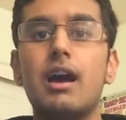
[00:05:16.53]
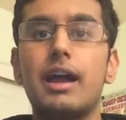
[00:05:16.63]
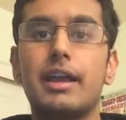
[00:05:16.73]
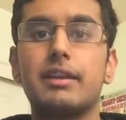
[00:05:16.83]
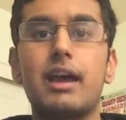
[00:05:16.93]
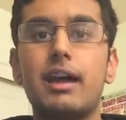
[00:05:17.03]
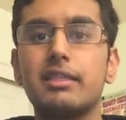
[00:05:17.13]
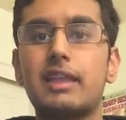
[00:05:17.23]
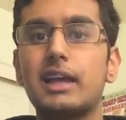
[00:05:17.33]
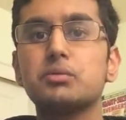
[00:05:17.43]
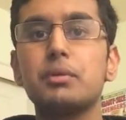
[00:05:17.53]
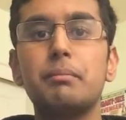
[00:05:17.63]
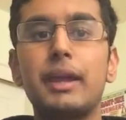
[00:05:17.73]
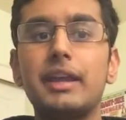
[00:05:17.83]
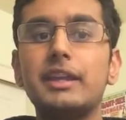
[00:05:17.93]
And that's what
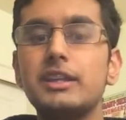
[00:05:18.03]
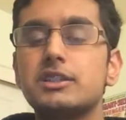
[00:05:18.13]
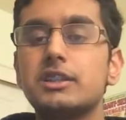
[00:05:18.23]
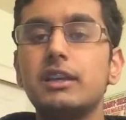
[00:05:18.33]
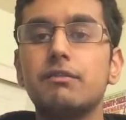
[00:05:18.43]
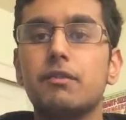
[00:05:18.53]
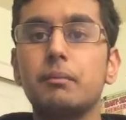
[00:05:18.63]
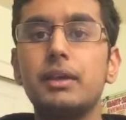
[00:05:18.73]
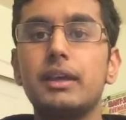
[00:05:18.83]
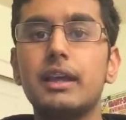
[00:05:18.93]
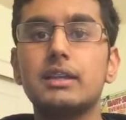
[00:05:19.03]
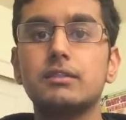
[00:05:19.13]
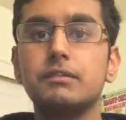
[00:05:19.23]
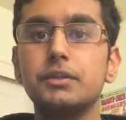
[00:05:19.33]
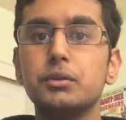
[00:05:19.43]
made each scene for me as
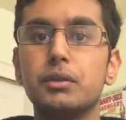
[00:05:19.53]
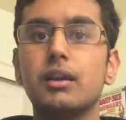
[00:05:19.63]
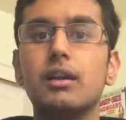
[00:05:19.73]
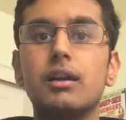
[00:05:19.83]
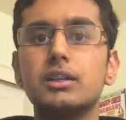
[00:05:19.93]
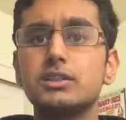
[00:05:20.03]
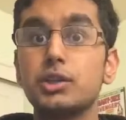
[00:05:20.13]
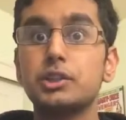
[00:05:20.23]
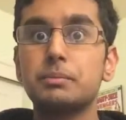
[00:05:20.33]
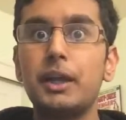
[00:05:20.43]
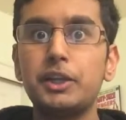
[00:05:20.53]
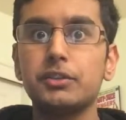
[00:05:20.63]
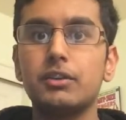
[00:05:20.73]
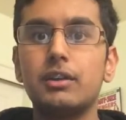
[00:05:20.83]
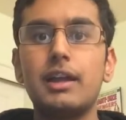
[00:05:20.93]
a viewer so
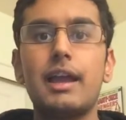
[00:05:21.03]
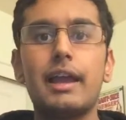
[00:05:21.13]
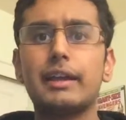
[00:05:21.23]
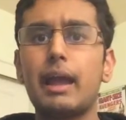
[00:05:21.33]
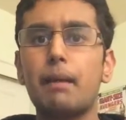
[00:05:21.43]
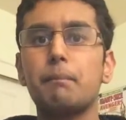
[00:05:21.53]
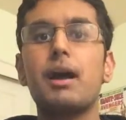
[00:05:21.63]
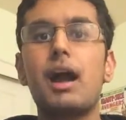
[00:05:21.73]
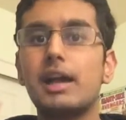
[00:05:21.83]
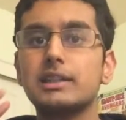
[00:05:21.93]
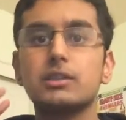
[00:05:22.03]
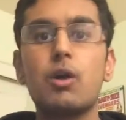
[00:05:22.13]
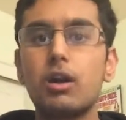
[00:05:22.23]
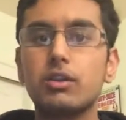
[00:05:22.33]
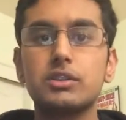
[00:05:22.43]
special and kept my eyes
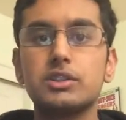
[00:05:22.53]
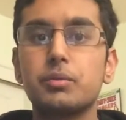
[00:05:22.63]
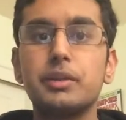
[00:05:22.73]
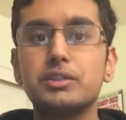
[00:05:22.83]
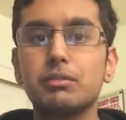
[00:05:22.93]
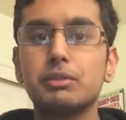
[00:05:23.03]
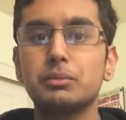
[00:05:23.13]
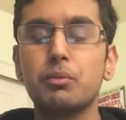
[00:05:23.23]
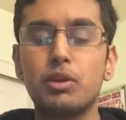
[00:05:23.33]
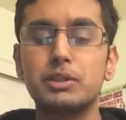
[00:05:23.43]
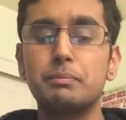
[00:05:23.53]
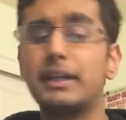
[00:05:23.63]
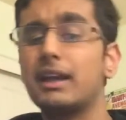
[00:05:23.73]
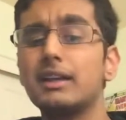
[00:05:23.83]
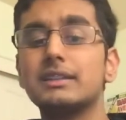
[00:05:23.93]
locked on the screen so much more, is
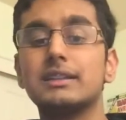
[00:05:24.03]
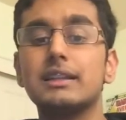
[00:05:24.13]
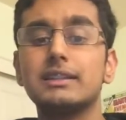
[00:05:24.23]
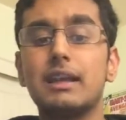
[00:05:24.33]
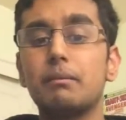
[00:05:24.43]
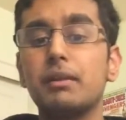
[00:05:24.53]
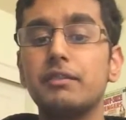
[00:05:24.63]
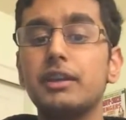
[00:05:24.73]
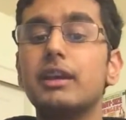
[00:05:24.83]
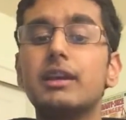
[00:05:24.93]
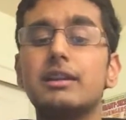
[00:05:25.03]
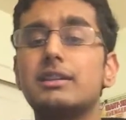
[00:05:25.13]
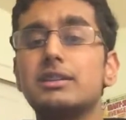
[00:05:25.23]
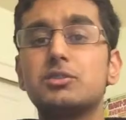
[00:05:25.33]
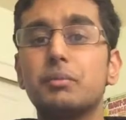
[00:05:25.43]
because Sam Levy
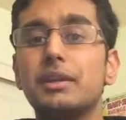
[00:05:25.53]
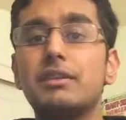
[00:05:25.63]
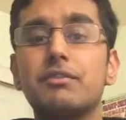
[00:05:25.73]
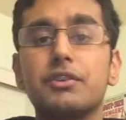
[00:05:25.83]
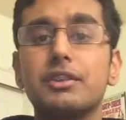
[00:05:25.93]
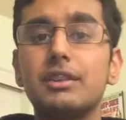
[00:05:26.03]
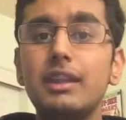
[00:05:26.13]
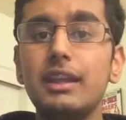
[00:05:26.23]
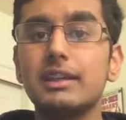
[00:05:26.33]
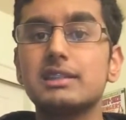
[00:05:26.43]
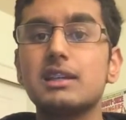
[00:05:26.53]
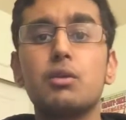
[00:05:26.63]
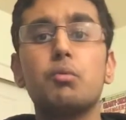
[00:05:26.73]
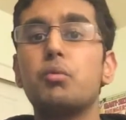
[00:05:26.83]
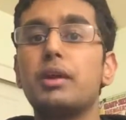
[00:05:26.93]
did so many different things,
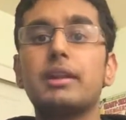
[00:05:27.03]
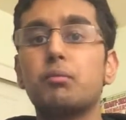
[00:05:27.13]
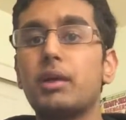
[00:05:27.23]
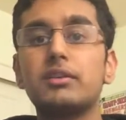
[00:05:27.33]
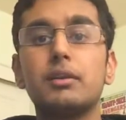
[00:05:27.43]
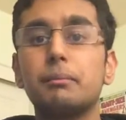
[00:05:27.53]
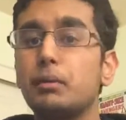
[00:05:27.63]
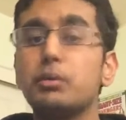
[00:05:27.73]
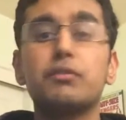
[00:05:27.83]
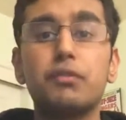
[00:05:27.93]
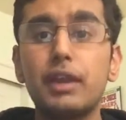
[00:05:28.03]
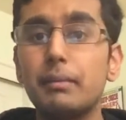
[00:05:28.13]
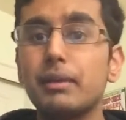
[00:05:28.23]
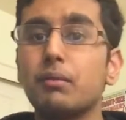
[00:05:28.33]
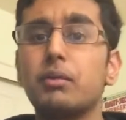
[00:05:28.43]
whether it be with
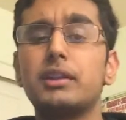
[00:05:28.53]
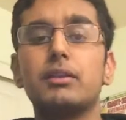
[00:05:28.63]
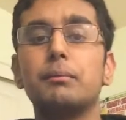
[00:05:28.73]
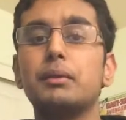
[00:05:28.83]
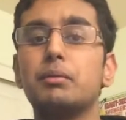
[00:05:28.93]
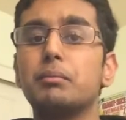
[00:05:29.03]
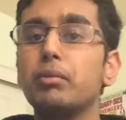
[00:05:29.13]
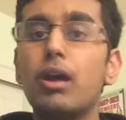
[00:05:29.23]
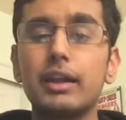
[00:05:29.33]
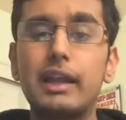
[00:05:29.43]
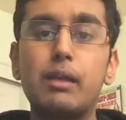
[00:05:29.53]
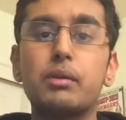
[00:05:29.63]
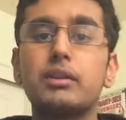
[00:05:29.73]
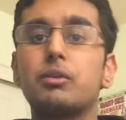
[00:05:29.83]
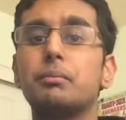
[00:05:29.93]
framing, whether it be with blocking,
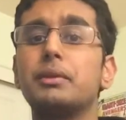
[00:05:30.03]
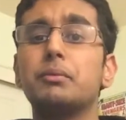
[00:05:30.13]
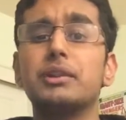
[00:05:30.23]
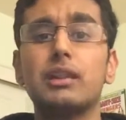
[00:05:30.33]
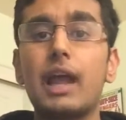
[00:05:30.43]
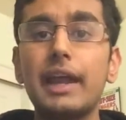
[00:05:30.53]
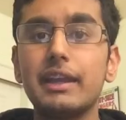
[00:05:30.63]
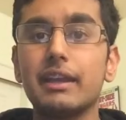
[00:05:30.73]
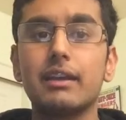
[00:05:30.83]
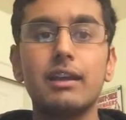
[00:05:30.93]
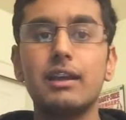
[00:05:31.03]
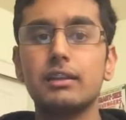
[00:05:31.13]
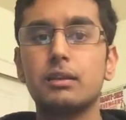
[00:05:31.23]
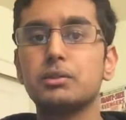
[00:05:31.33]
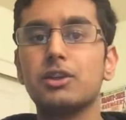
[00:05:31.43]
whether it be with lighting.
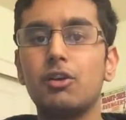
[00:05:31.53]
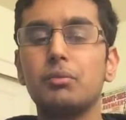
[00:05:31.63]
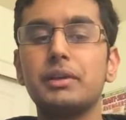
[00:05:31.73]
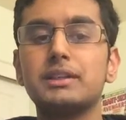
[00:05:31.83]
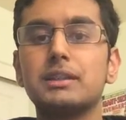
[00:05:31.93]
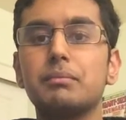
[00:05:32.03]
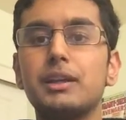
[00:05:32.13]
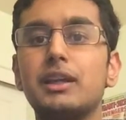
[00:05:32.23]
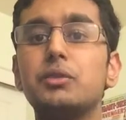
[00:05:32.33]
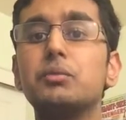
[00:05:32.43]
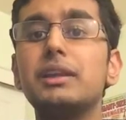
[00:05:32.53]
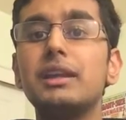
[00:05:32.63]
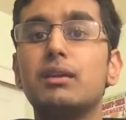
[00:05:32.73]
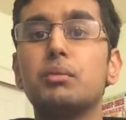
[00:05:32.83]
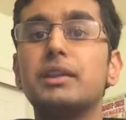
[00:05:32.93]
There was always something
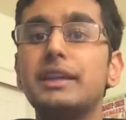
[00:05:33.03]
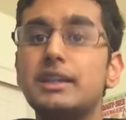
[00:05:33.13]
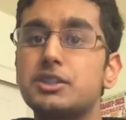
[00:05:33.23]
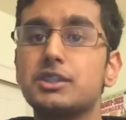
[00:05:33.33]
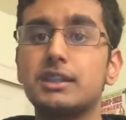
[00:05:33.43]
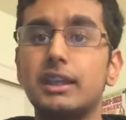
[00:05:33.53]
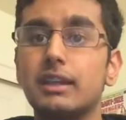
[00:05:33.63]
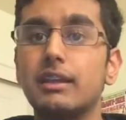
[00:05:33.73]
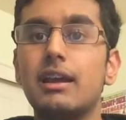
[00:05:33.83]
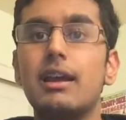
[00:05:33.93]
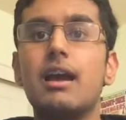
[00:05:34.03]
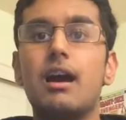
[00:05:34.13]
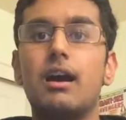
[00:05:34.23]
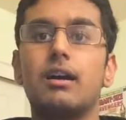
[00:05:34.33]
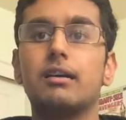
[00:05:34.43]
unique with each scene
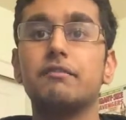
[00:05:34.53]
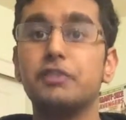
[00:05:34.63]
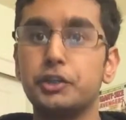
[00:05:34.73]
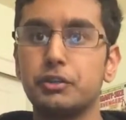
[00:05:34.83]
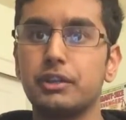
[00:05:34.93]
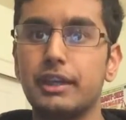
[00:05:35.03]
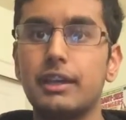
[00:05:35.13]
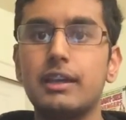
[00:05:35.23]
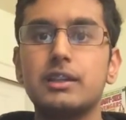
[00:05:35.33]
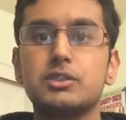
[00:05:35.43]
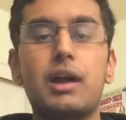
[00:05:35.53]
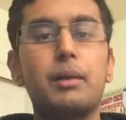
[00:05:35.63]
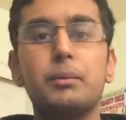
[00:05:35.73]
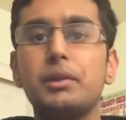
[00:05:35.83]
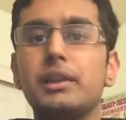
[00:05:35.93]
visually. So I
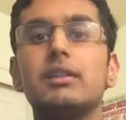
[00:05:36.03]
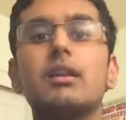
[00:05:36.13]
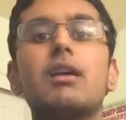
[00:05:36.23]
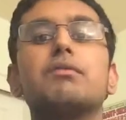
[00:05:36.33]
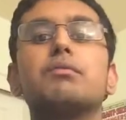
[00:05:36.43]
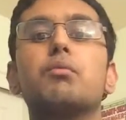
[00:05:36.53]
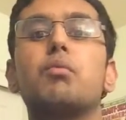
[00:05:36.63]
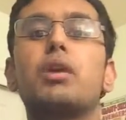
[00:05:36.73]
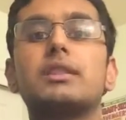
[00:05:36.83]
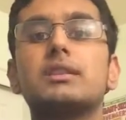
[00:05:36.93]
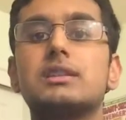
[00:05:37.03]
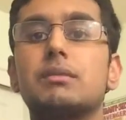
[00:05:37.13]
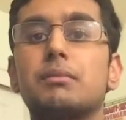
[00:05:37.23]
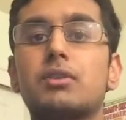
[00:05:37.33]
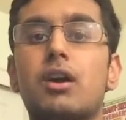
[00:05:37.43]
really love what the
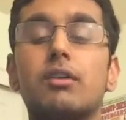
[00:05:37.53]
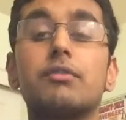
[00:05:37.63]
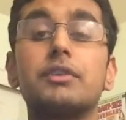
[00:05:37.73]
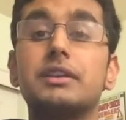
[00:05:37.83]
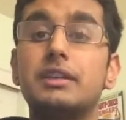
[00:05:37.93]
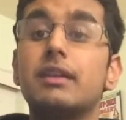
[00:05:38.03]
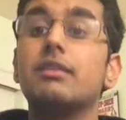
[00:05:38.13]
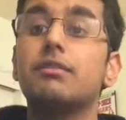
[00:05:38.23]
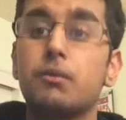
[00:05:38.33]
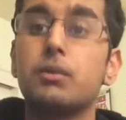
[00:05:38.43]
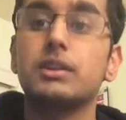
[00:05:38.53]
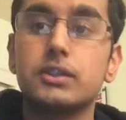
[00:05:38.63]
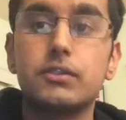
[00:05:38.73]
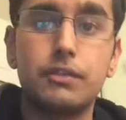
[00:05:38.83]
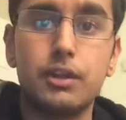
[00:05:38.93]
cinematography did for
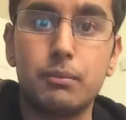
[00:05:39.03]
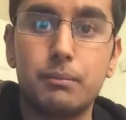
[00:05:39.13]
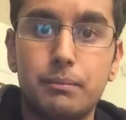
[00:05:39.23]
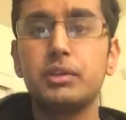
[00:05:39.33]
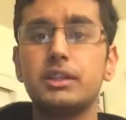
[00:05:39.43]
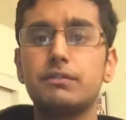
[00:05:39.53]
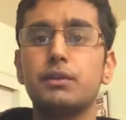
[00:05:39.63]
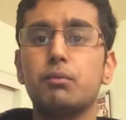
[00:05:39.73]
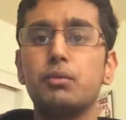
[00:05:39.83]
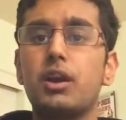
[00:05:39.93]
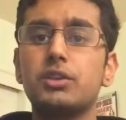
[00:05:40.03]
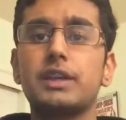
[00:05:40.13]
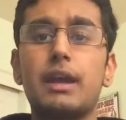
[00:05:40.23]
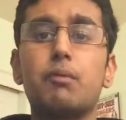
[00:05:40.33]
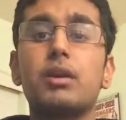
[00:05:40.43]
this film. With this film, we
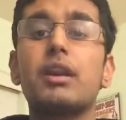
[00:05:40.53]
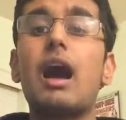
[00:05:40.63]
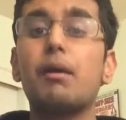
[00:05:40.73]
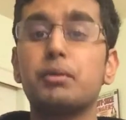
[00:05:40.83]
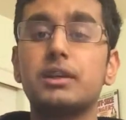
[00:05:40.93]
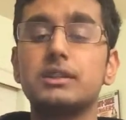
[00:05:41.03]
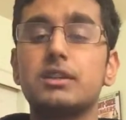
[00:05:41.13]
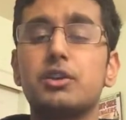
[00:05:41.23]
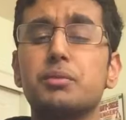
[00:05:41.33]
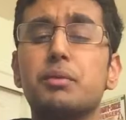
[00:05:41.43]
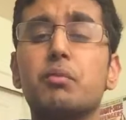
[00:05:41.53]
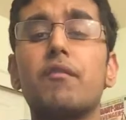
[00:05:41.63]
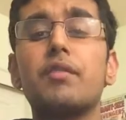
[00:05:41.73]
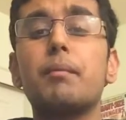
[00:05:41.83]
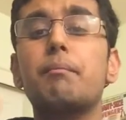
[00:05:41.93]
also get what I would consider to be
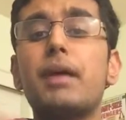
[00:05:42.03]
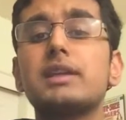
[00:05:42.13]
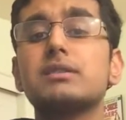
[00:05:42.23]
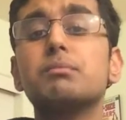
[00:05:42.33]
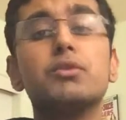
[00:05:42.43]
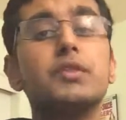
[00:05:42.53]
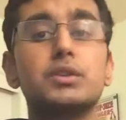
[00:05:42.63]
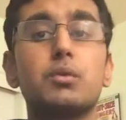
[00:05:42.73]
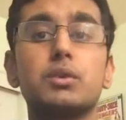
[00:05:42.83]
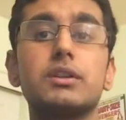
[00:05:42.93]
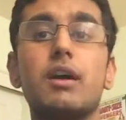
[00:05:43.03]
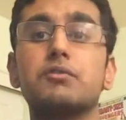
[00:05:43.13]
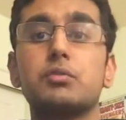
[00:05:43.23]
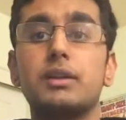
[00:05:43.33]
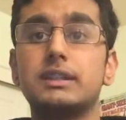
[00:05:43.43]
one of the best movie scores
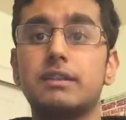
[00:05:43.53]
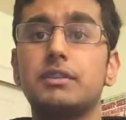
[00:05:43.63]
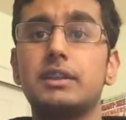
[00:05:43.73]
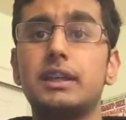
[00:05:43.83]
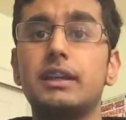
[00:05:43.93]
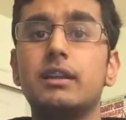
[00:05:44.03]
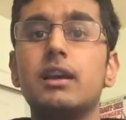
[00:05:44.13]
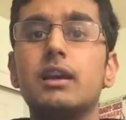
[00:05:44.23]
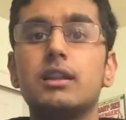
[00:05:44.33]
of 2017.